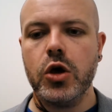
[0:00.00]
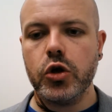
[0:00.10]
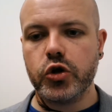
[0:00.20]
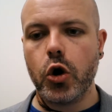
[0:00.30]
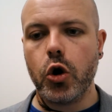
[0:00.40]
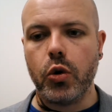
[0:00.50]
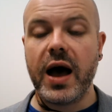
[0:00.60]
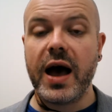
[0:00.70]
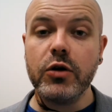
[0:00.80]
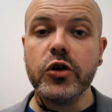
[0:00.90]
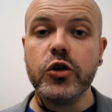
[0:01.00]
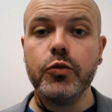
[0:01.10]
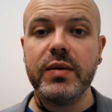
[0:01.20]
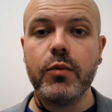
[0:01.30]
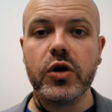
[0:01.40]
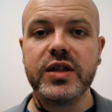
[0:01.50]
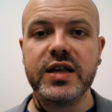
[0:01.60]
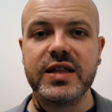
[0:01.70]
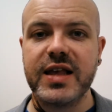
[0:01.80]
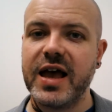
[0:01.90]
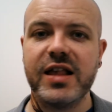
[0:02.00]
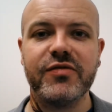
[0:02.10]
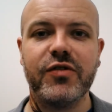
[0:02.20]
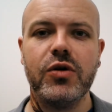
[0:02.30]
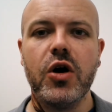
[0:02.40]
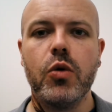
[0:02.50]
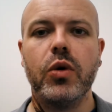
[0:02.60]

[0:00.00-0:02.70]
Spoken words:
So how can you be more successful?